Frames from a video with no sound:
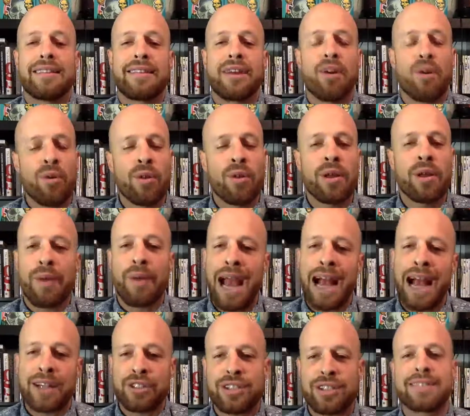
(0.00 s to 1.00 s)
Their only
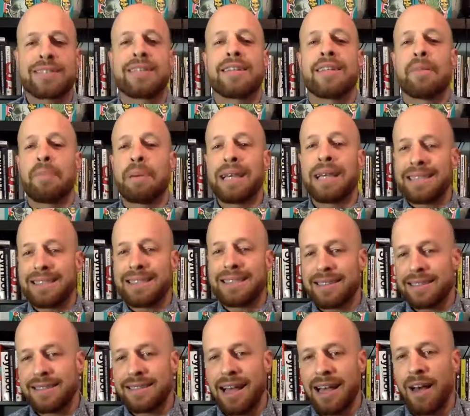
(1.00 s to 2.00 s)
reaction is to the piece
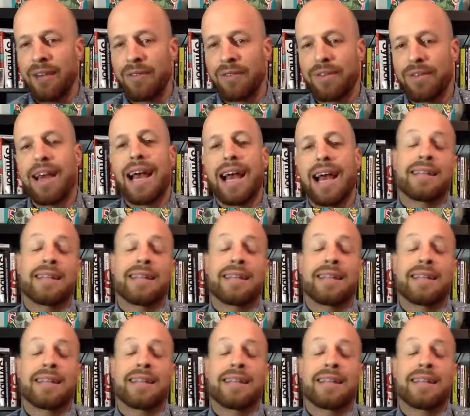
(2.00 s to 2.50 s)
itself,